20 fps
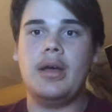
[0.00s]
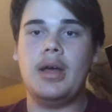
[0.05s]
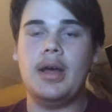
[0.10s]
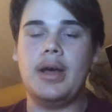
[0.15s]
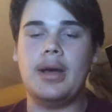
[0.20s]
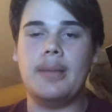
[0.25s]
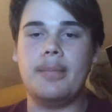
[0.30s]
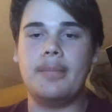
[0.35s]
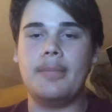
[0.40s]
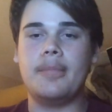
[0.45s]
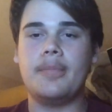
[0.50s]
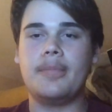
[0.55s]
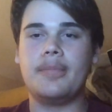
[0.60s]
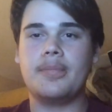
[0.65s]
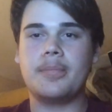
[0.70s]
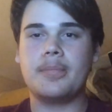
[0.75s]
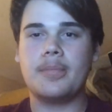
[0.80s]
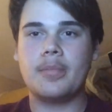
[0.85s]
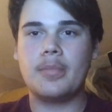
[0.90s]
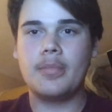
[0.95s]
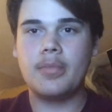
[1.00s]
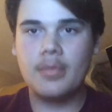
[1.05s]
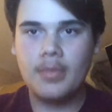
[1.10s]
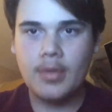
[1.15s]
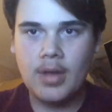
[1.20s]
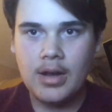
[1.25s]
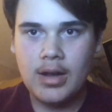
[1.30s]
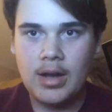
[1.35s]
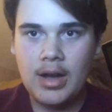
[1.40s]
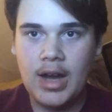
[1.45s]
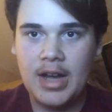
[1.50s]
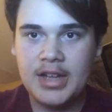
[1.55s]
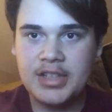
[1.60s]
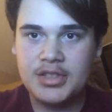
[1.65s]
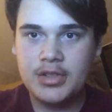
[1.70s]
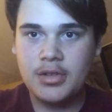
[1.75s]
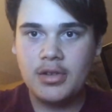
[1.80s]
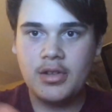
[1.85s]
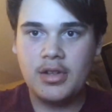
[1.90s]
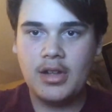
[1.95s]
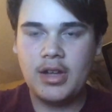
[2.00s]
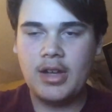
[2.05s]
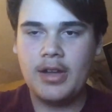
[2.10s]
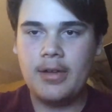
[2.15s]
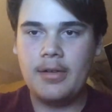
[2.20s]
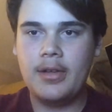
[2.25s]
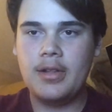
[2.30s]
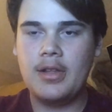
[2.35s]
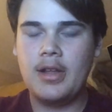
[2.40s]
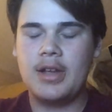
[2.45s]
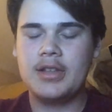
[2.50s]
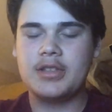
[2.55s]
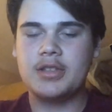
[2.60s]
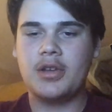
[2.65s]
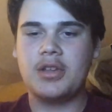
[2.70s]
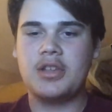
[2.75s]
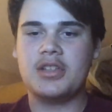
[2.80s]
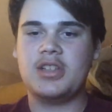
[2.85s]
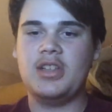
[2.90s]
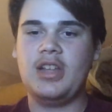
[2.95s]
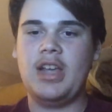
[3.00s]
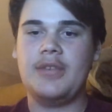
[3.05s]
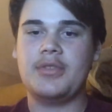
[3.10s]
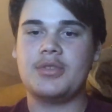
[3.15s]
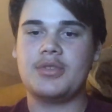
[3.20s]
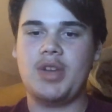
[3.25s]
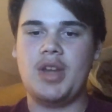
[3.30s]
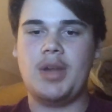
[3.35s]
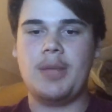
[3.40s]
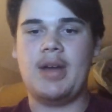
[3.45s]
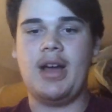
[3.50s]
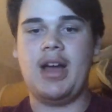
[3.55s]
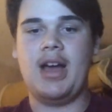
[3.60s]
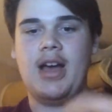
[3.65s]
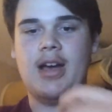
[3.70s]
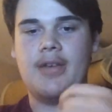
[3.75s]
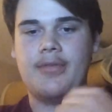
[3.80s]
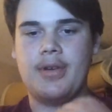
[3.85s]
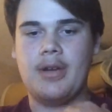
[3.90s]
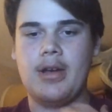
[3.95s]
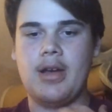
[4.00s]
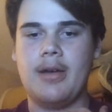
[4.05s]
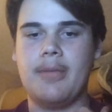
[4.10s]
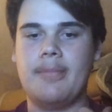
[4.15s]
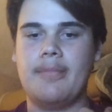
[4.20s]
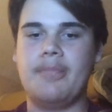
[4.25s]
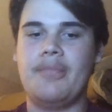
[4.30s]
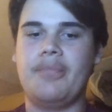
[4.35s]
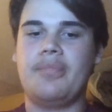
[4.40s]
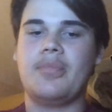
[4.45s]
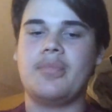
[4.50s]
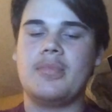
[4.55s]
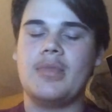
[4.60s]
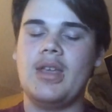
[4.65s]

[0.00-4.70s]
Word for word: um, I saw I saw this live streamer have um,